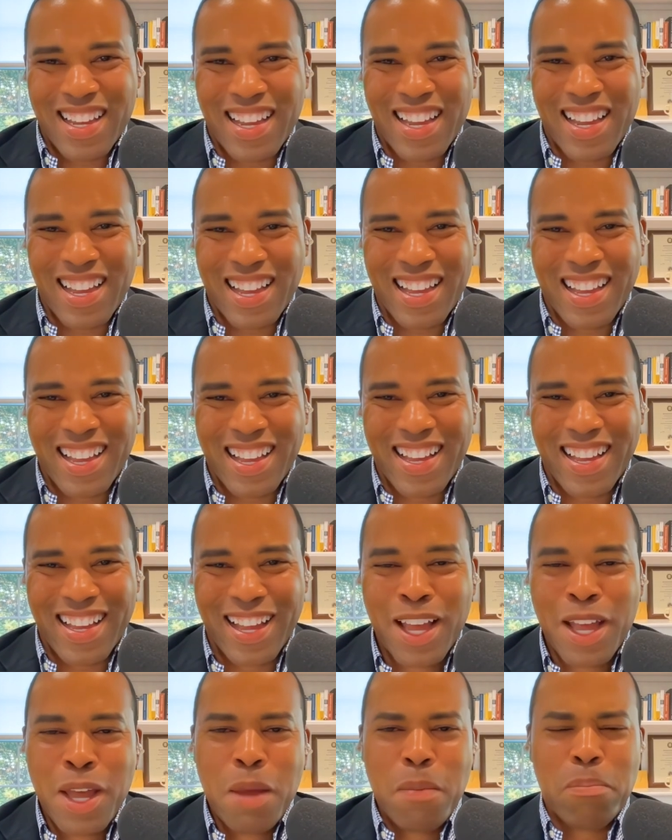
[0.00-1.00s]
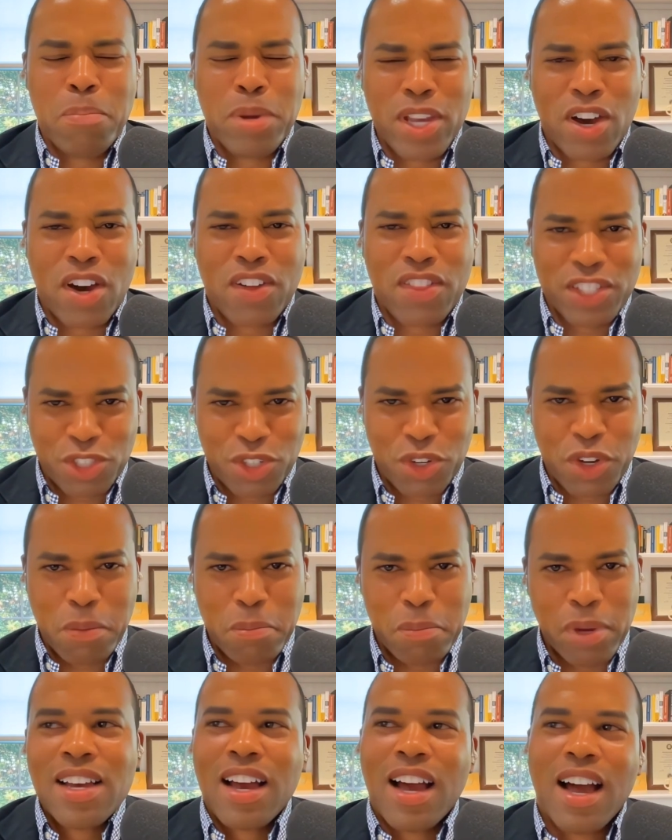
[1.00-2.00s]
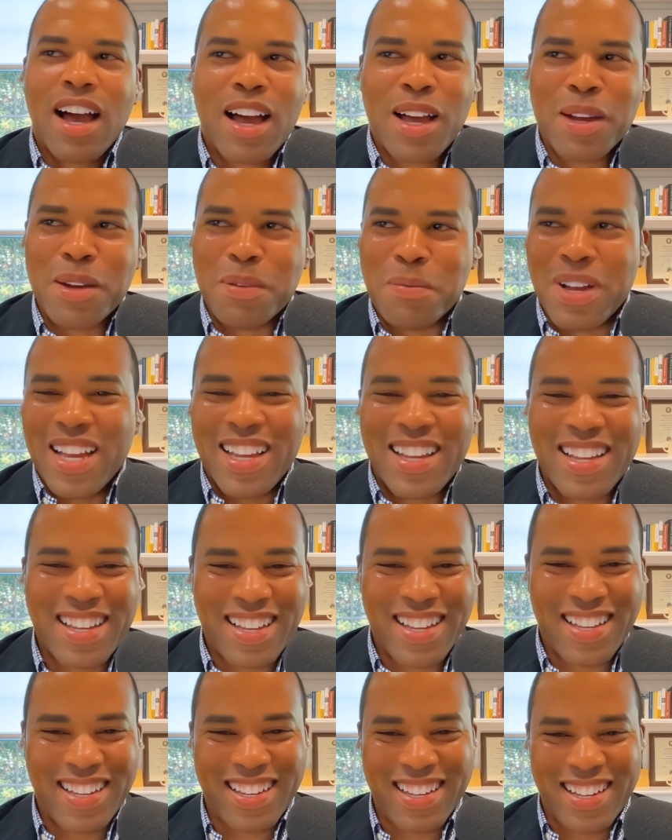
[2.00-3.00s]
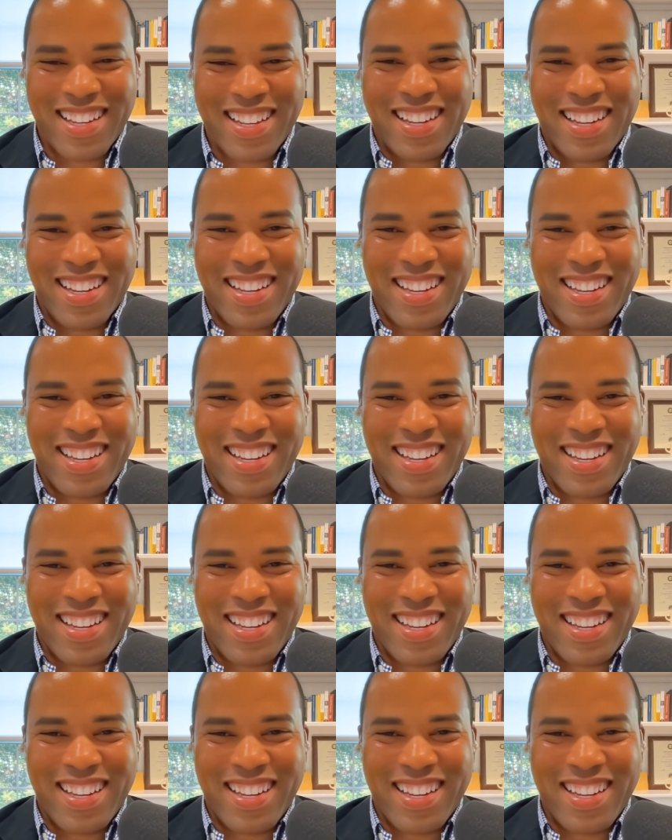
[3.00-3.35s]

video at this point. Be all that you can be. All that you can be.